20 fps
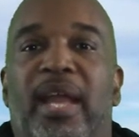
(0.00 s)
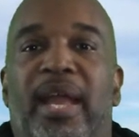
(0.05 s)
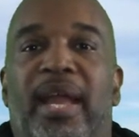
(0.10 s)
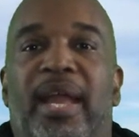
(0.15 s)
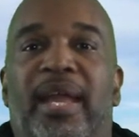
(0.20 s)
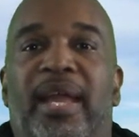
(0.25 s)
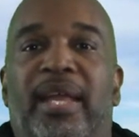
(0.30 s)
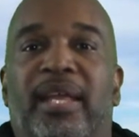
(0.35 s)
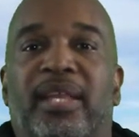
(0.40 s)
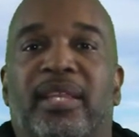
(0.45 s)

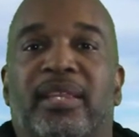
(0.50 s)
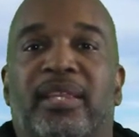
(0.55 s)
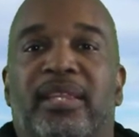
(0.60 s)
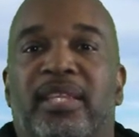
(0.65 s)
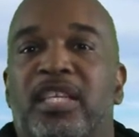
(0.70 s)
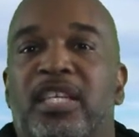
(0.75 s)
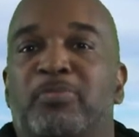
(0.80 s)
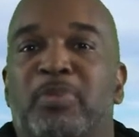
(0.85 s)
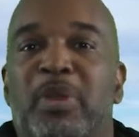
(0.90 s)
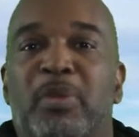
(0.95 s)
And
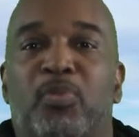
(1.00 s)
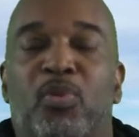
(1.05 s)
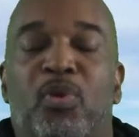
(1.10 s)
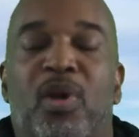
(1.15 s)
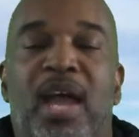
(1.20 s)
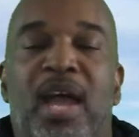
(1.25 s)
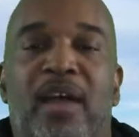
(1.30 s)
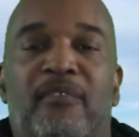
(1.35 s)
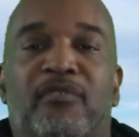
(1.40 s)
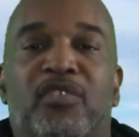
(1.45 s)
these people
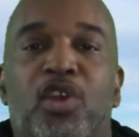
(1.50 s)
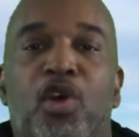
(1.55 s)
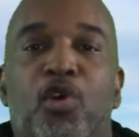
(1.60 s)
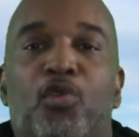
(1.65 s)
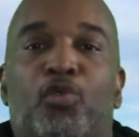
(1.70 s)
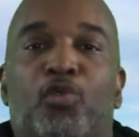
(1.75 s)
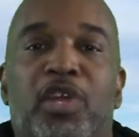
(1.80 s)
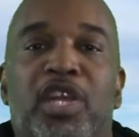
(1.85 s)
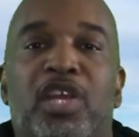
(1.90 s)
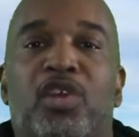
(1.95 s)
have no
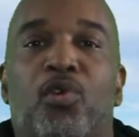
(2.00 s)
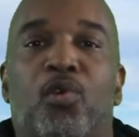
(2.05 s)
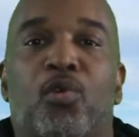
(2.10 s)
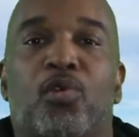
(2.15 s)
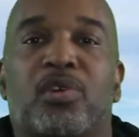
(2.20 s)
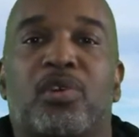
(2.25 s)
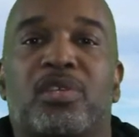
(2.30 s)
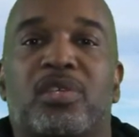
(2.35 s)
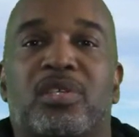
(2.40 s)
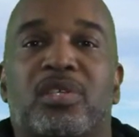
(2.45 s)

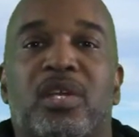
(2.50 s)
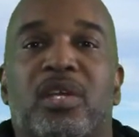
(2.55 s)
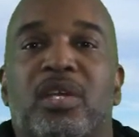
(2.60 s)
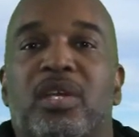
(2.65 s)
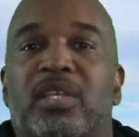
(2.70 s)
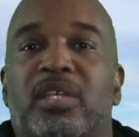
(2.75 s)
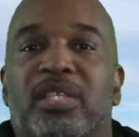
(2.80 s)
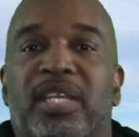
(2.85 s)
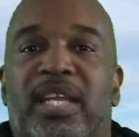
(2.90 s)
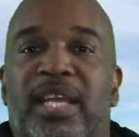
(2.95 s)
recourse
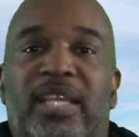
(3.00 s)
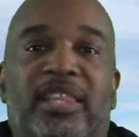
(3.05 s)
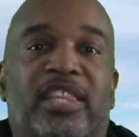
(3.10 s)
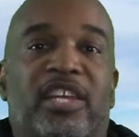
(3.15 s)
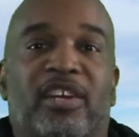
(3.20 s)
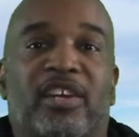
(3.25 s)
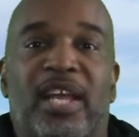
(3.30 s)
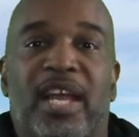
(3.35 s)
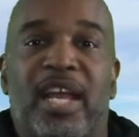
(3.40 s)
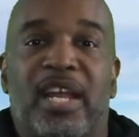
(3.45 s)
to get
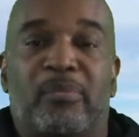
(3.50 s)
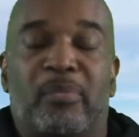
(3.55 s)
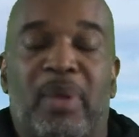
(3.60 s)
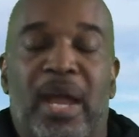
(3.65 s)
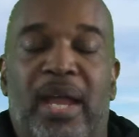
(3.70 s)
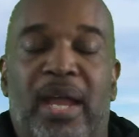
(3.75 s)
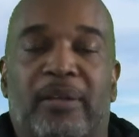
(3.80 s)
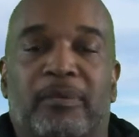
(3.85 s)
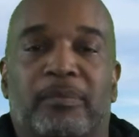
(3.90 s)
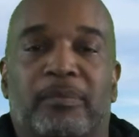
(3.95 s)
their land back.